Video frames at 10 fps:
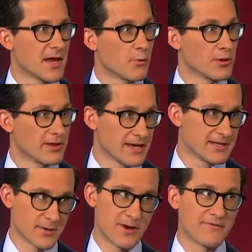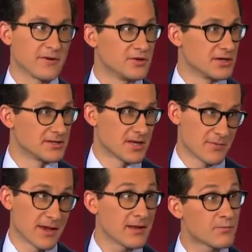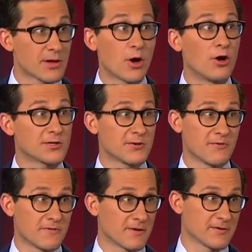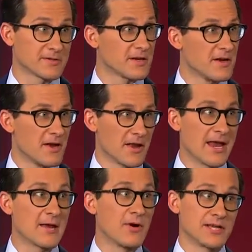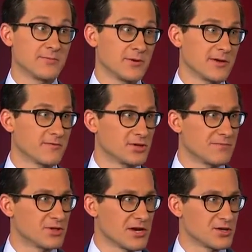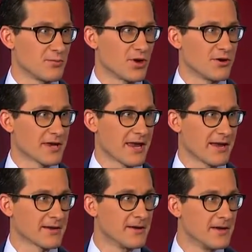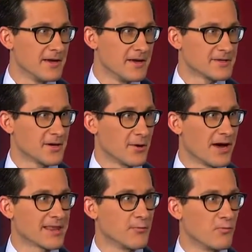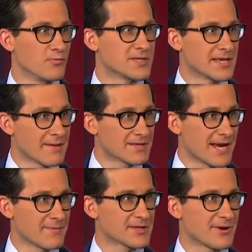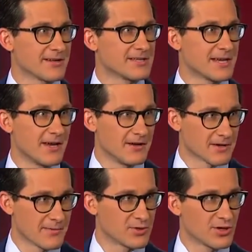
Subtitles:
that would lead to refugees coming in, but it also fears any possibility of regime change in Pyongyang. So at the same time, it's trying to tell Kim